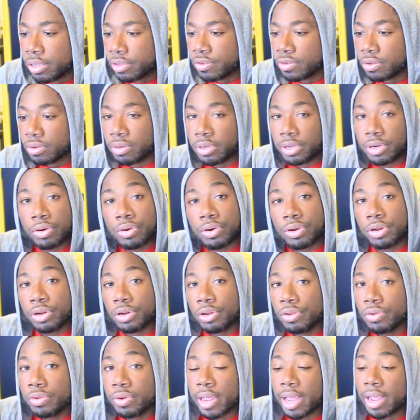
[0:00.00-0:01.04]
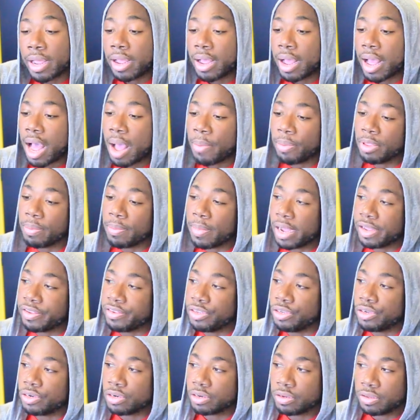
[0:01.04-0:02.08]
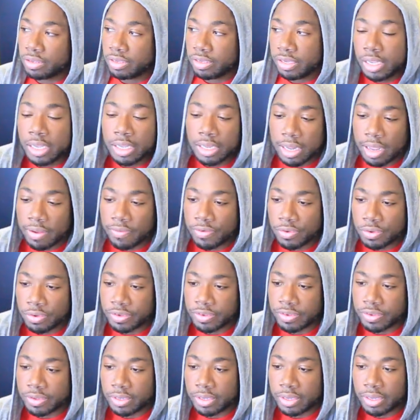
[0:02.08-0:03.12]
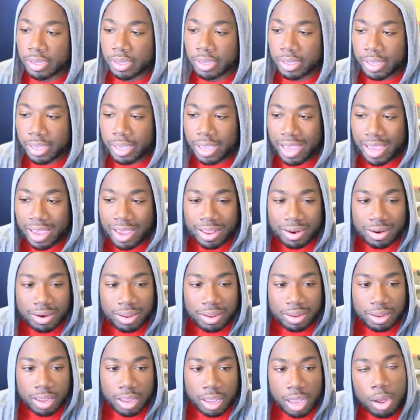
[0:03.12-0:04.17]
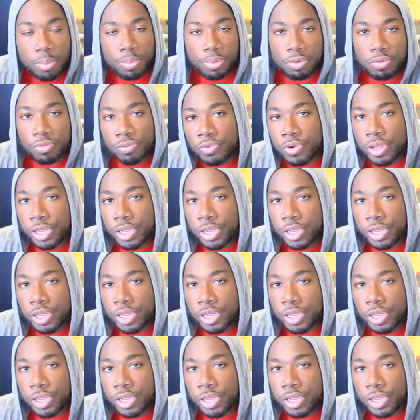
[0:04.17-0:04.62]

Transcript: So in order to do that, optimizing your T levels can help you